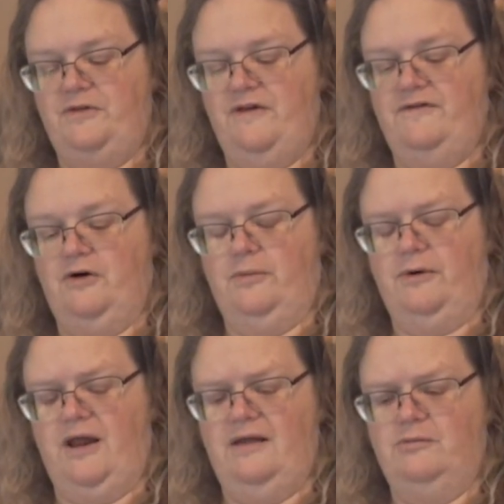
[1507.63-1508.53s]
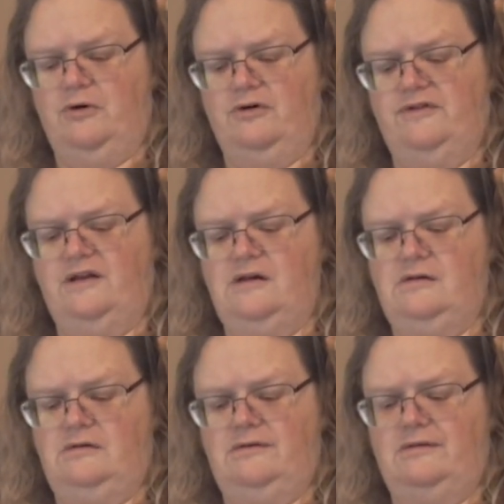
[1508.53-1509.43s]
If you're a praying
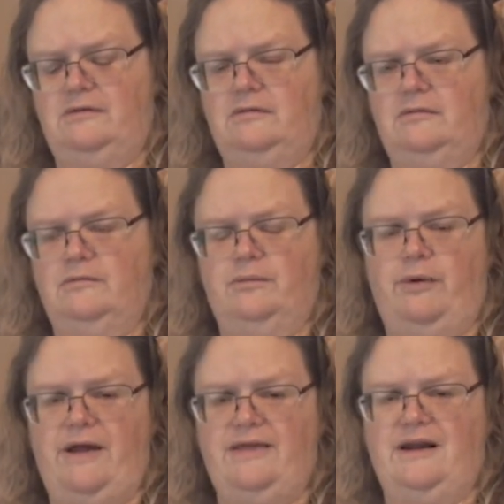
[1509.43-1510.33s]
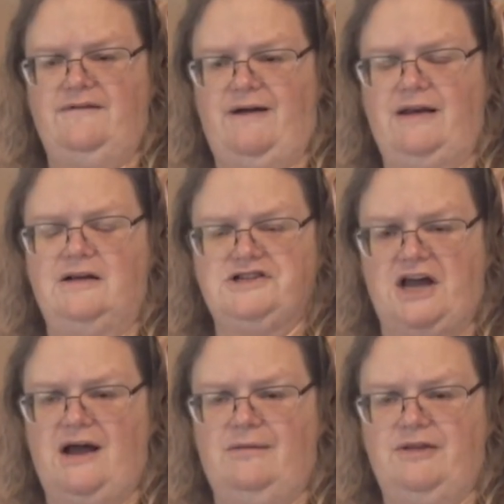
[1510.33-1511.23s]
person, pray that I find a
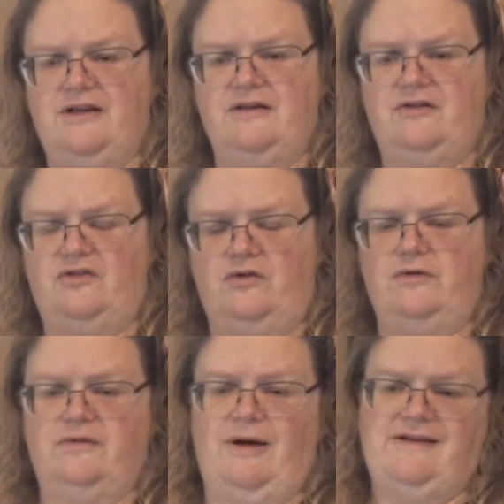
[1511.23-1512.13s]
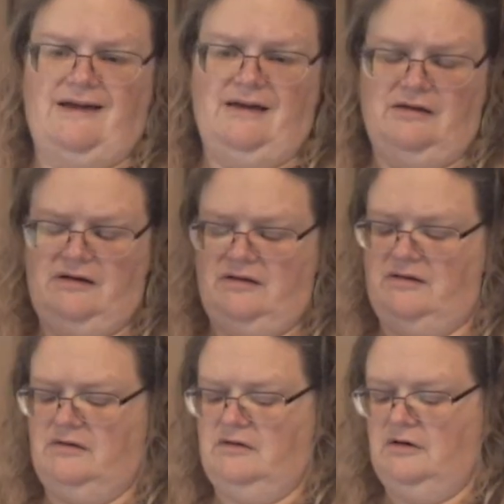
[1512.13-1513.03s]
job that suits my
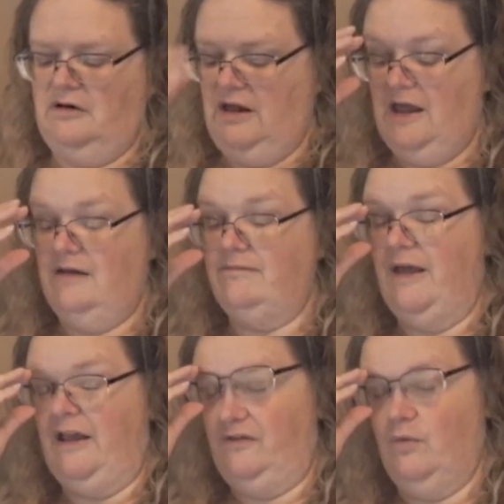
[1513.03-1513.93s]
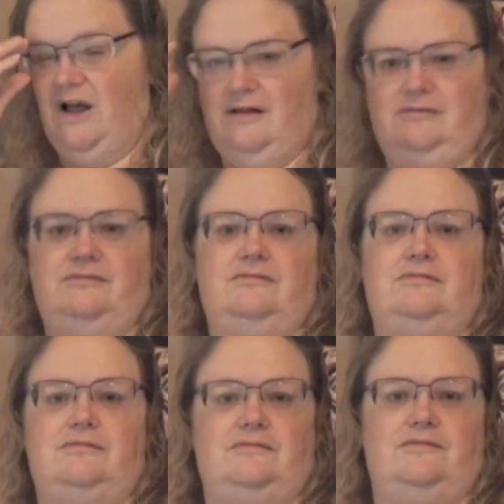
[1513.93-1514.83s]
talents and pays well
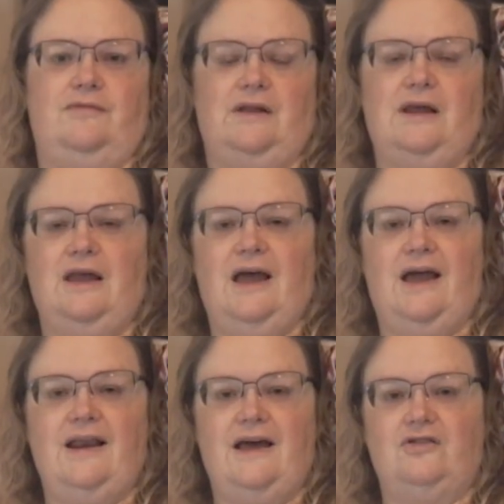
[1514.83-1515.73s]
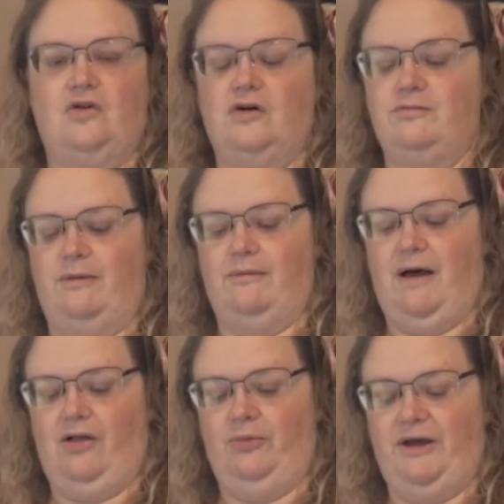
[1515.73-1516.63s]
and has good
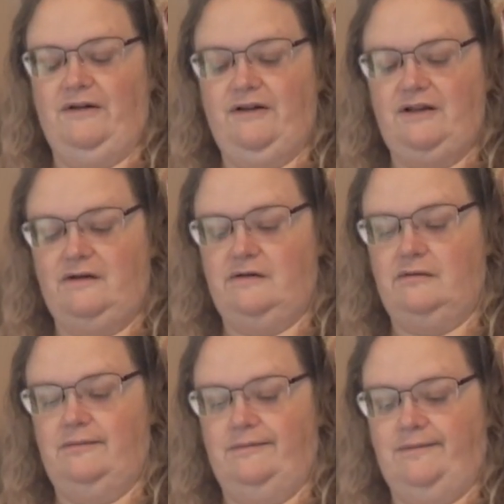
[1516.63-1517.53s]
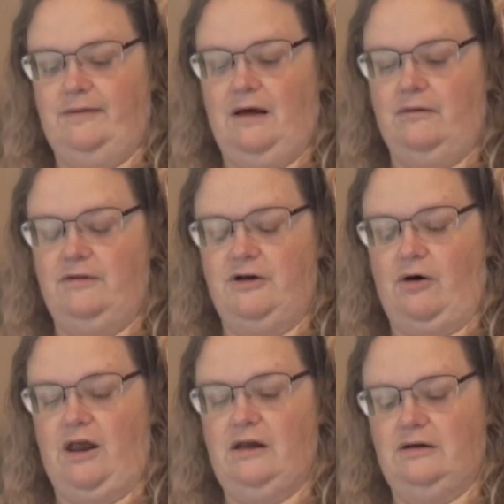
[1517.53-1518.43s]
health benefits. That would be
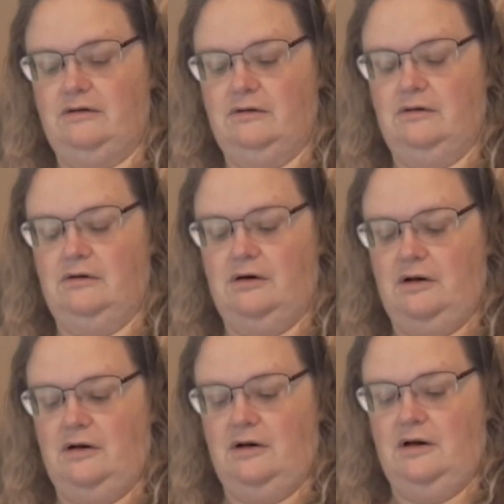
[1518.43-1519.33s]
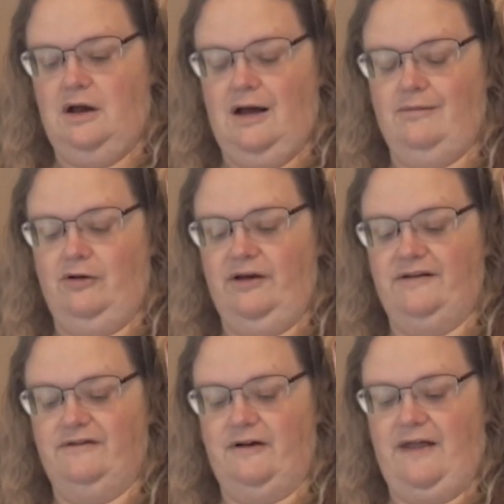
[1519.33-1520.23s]
great. I'm
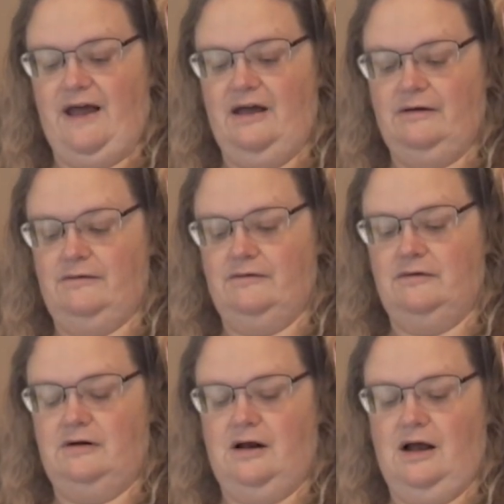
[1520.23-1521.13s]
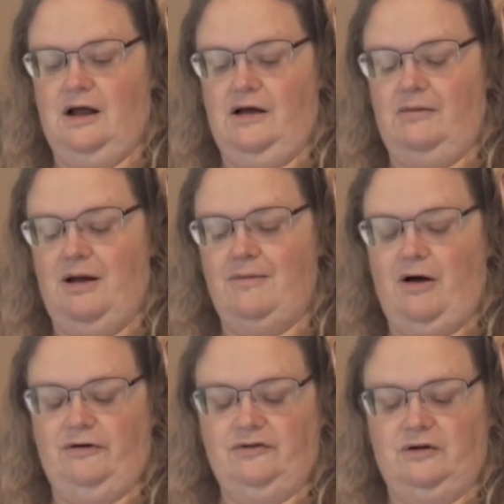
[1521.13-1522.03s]
looking for that. I'm
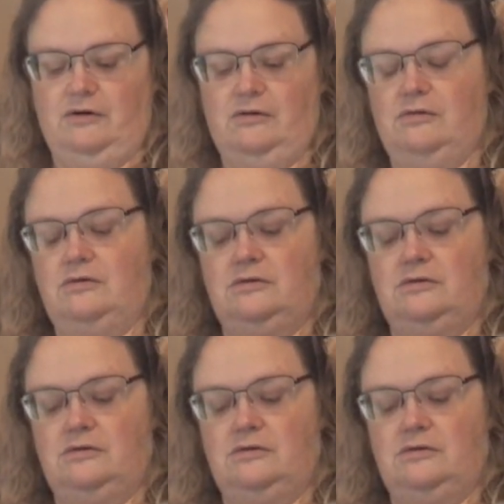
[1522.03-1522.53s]
also